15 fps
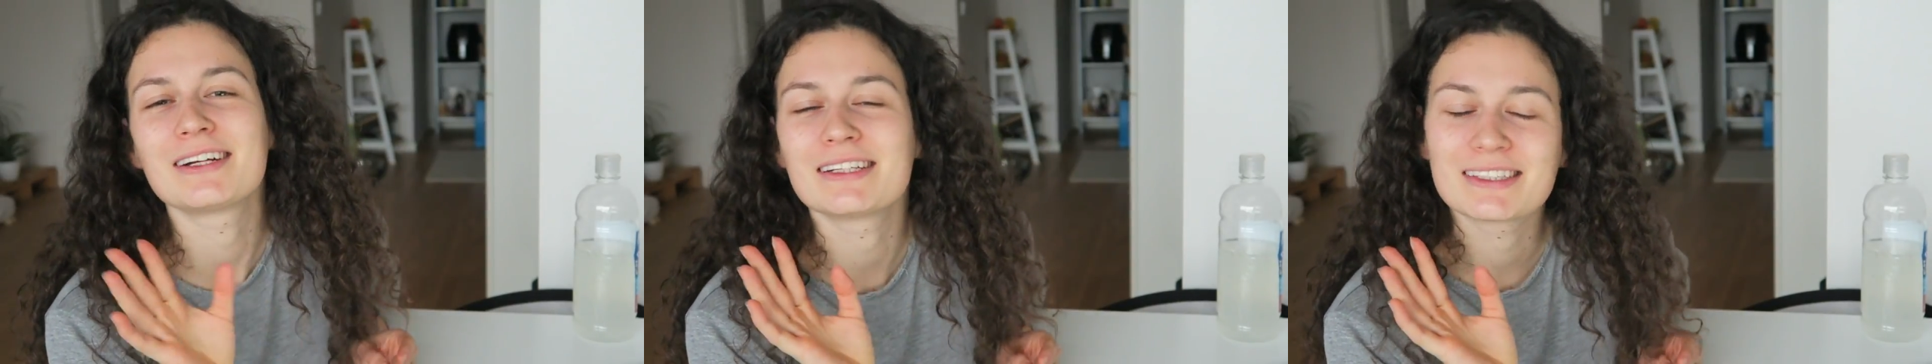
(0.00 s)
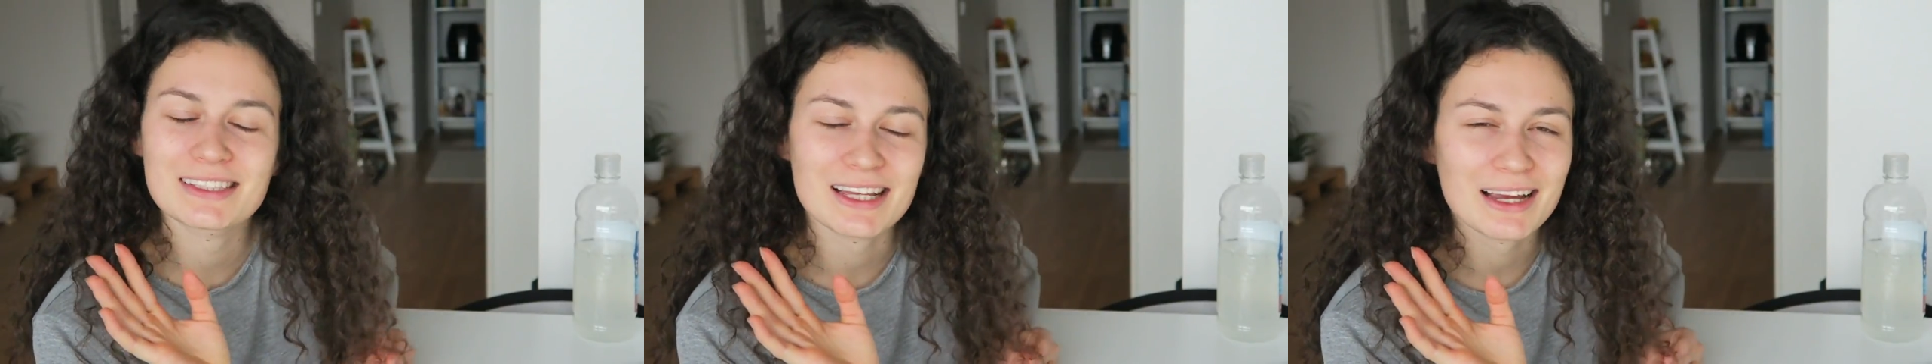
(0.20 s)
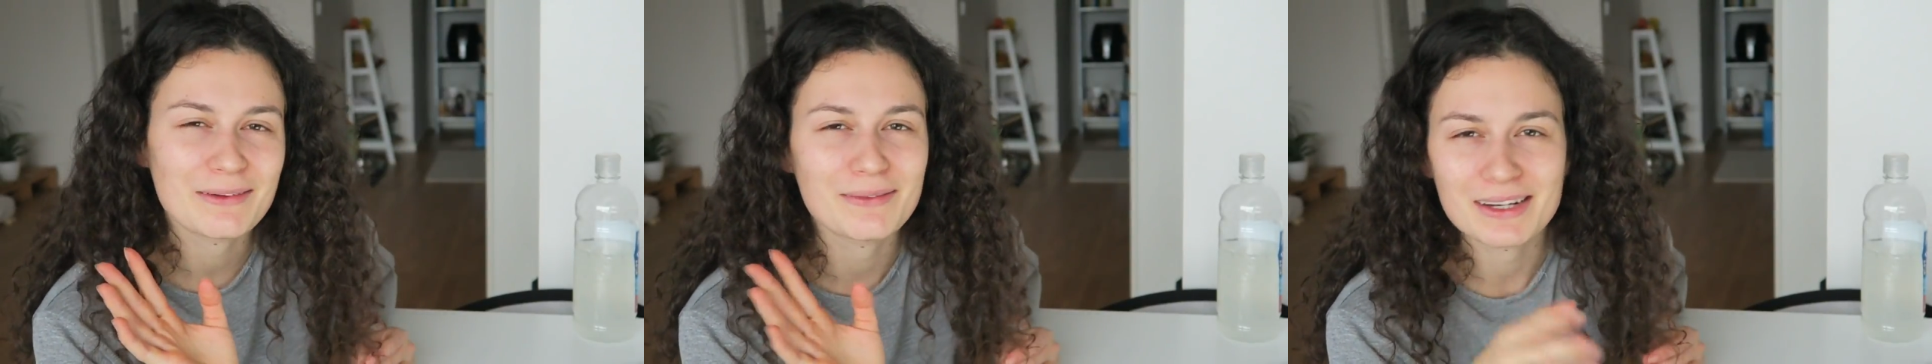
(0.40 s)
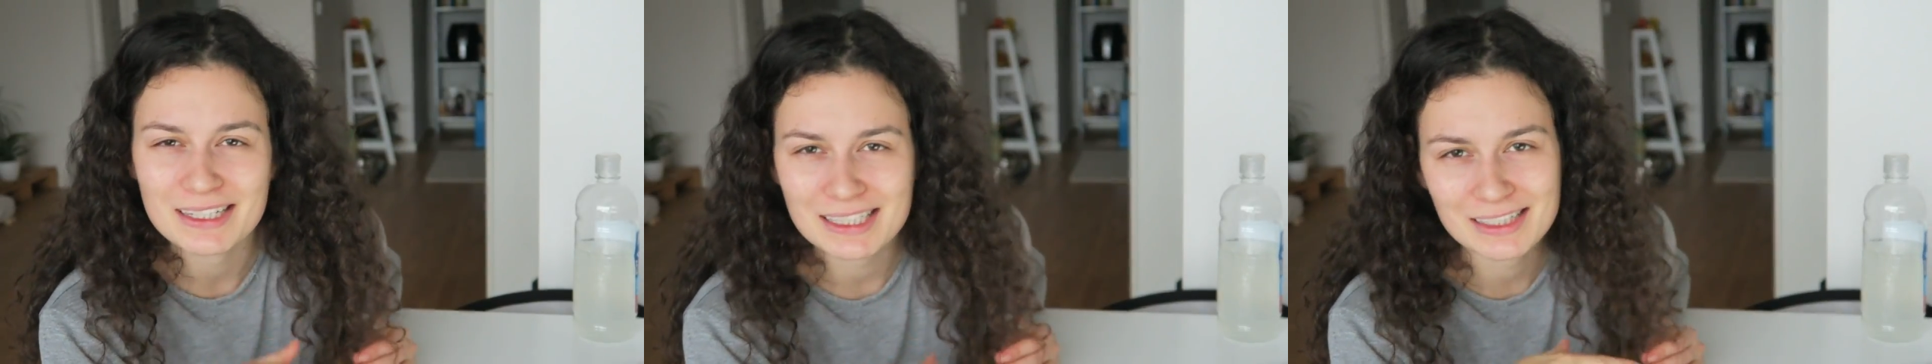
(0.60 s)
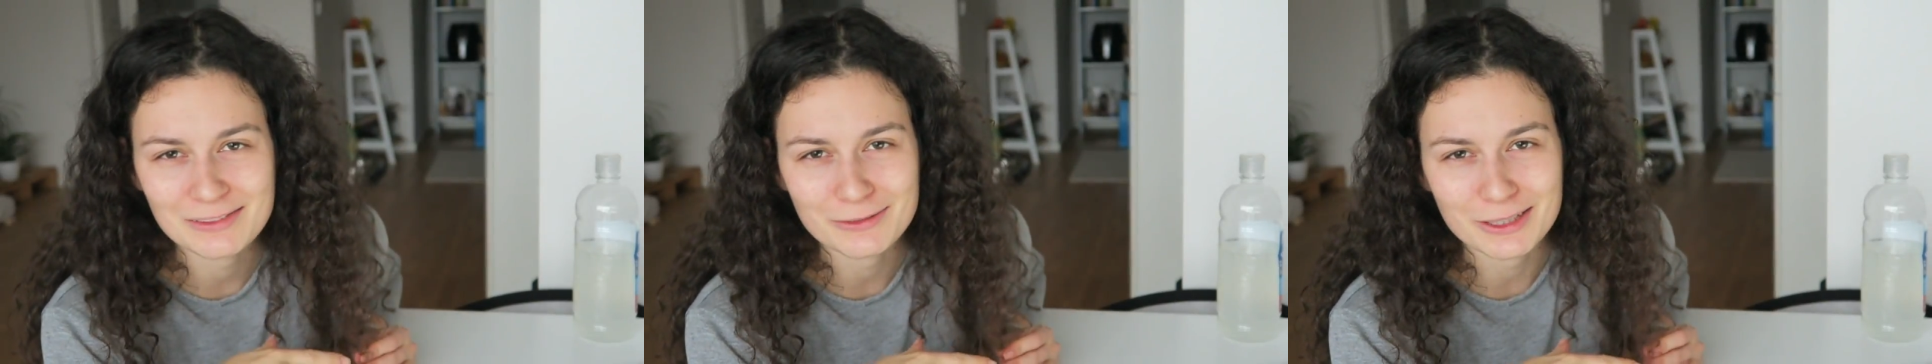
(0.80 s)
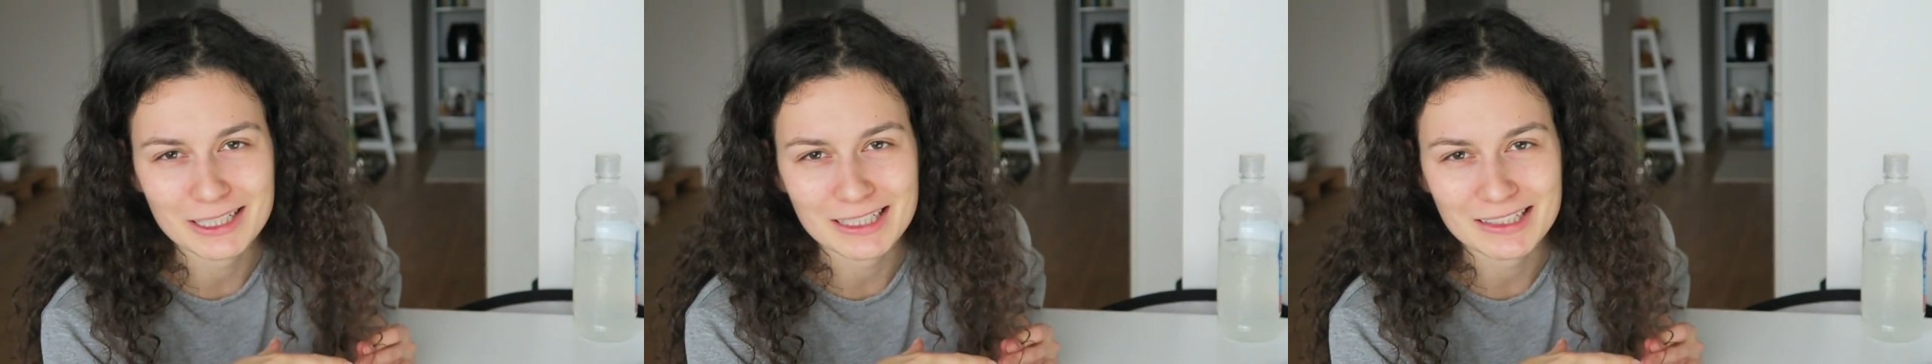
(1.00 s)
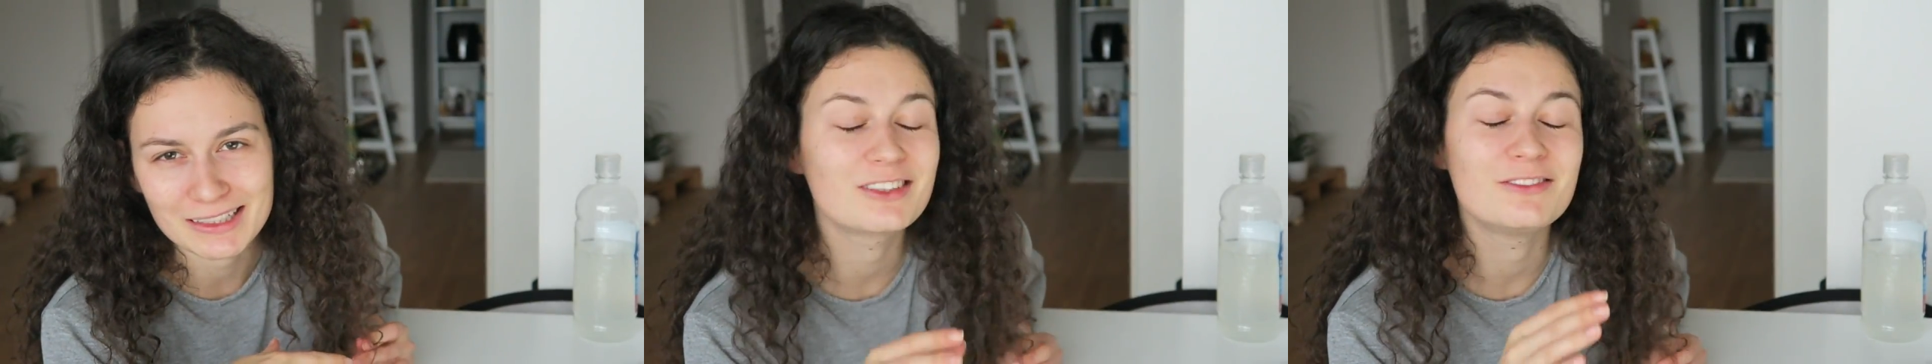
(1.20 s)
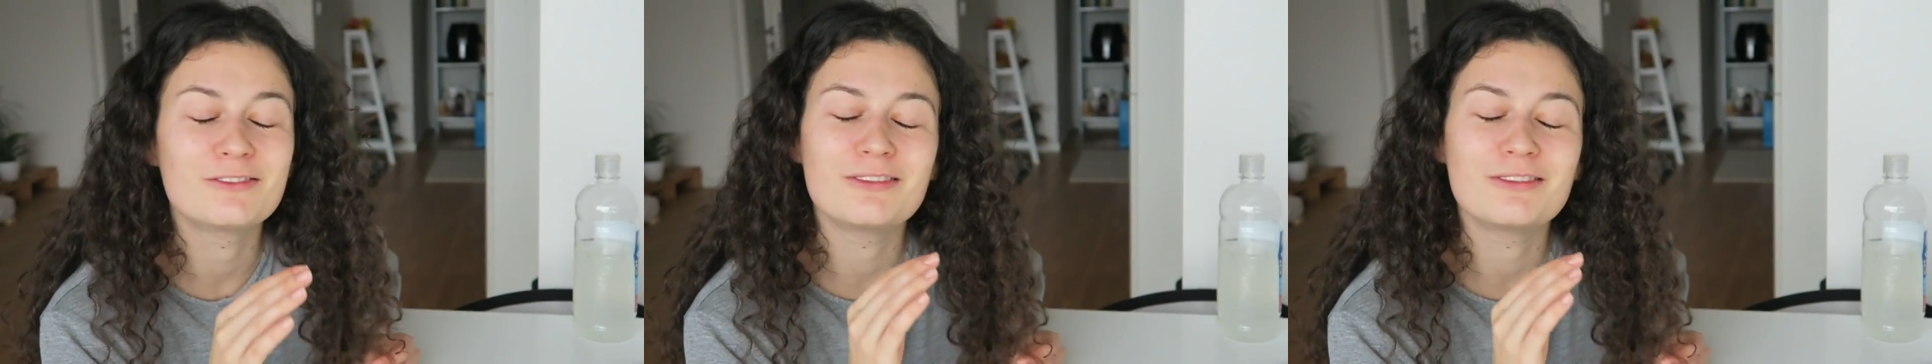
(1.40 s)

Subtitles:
or just like once in a while,